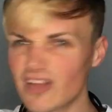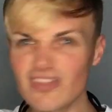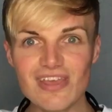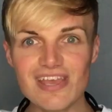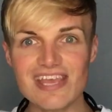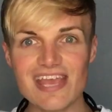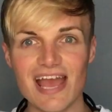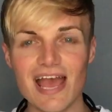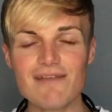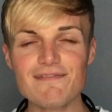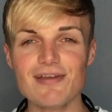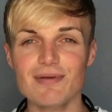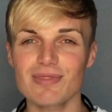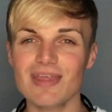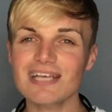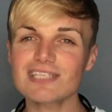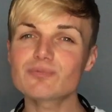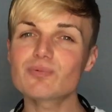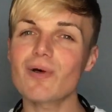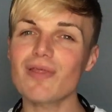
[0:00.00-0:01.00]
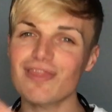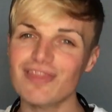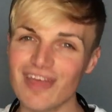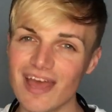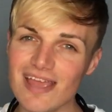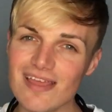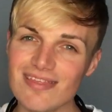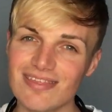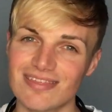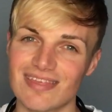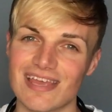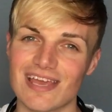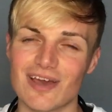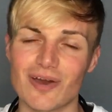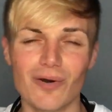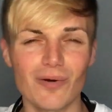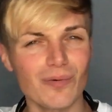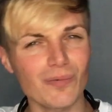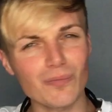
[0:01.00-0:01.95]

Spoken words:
there you have it, that's what they think.